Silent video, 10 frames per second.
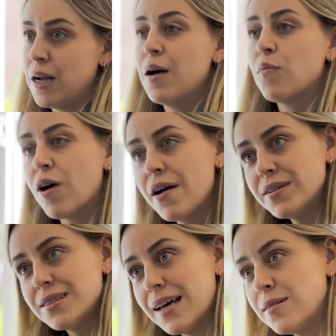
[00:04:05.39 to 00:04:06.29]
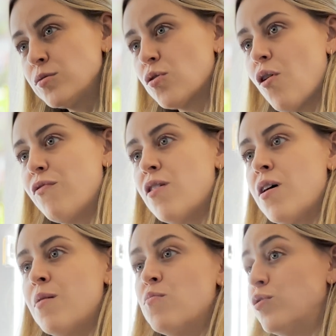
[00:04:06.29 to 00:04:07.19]
Private sales
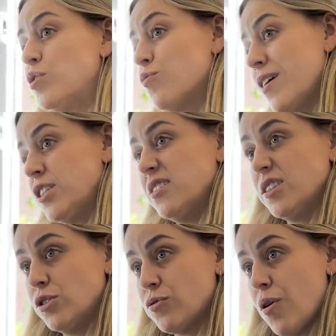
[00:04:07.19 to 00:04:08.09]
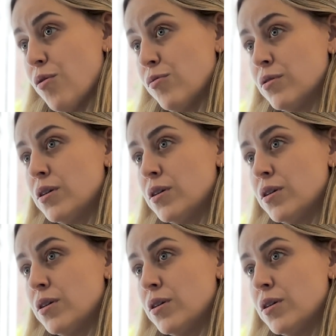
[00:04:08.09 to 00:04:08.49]
offer more discretion and control.